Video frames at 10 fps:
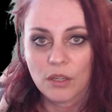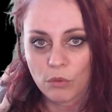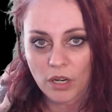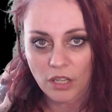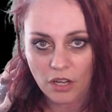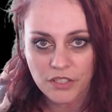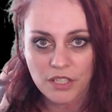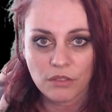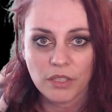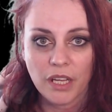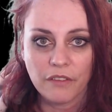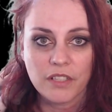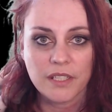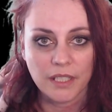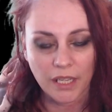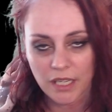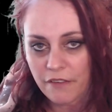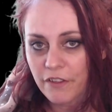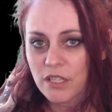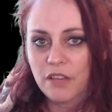We're considering everything. And
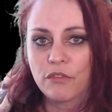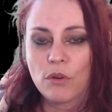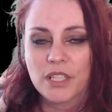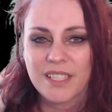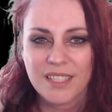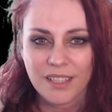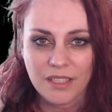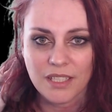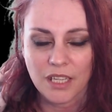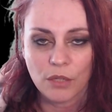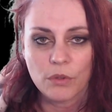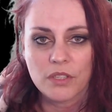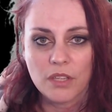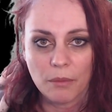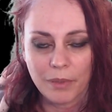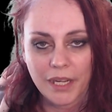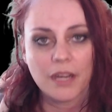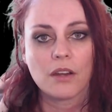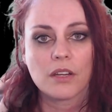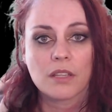even if we're discussing with the
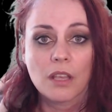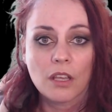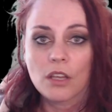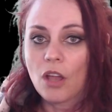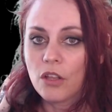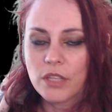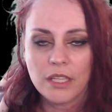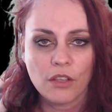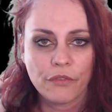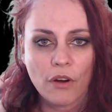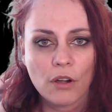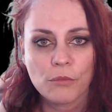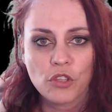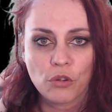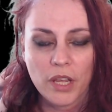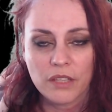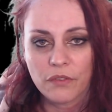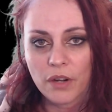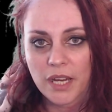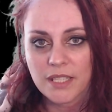players in a forum thread,
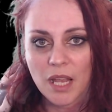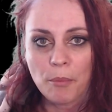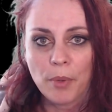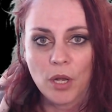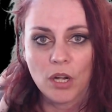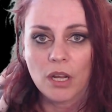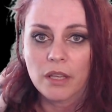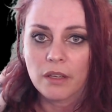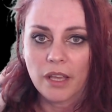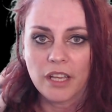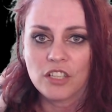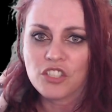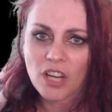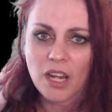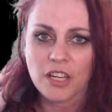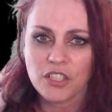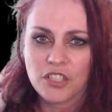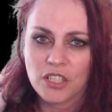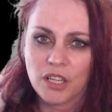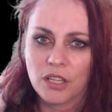for example, in
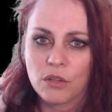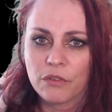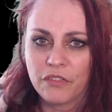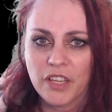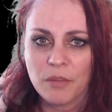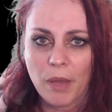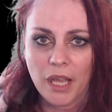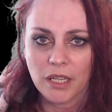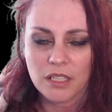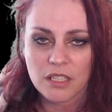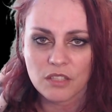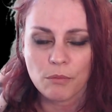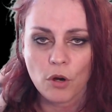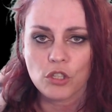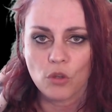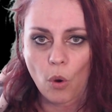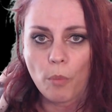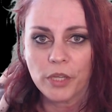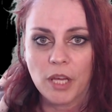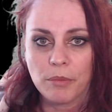challenging your feedback, it is more to
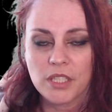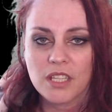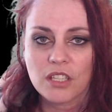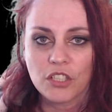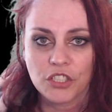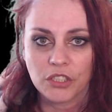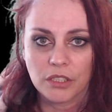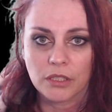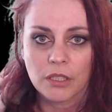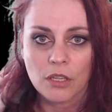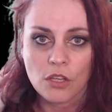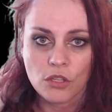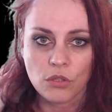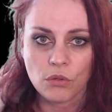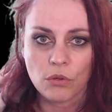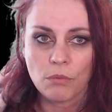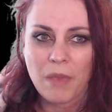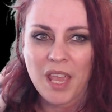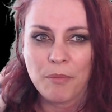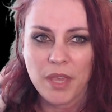open up a discussion to
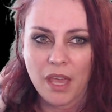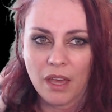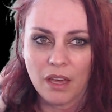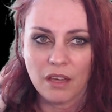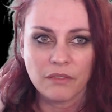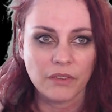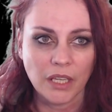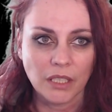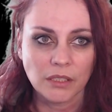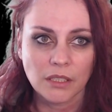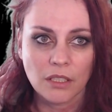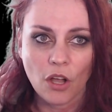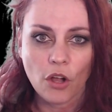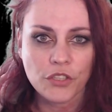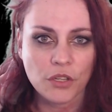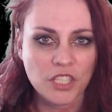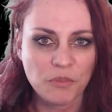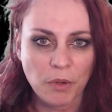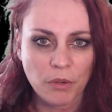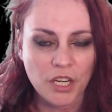maybe have. A, uh, other
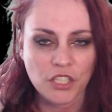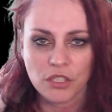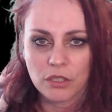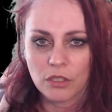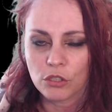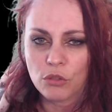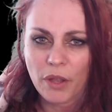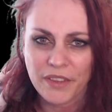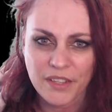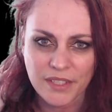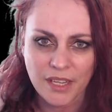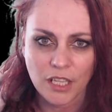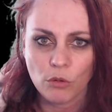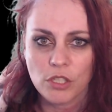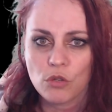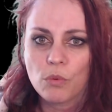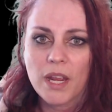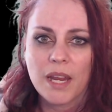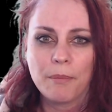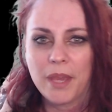inspiration or to understand what you
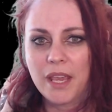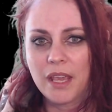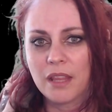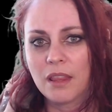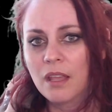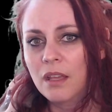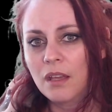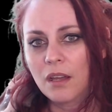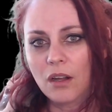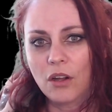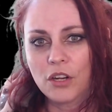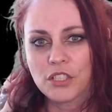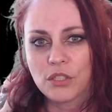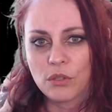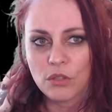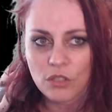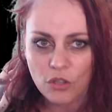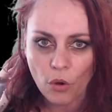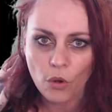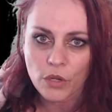really mean or to
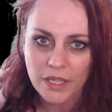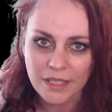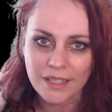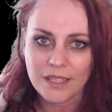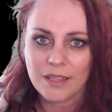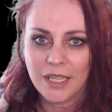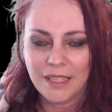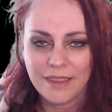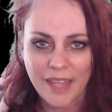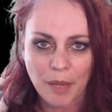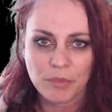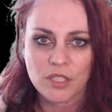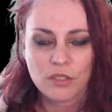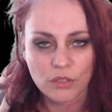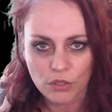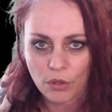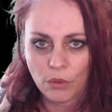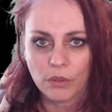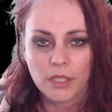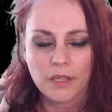go in in depth you
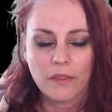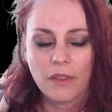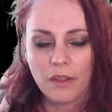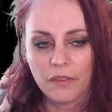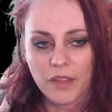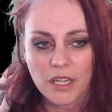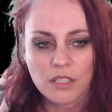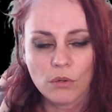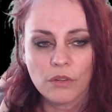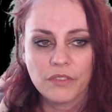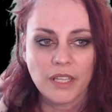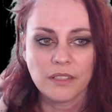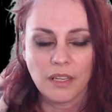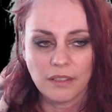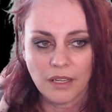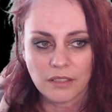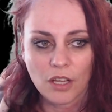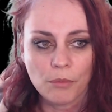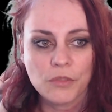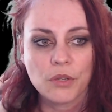know uh, there is all of that, that that
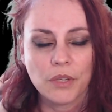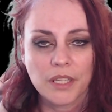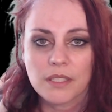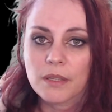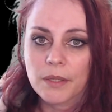come to it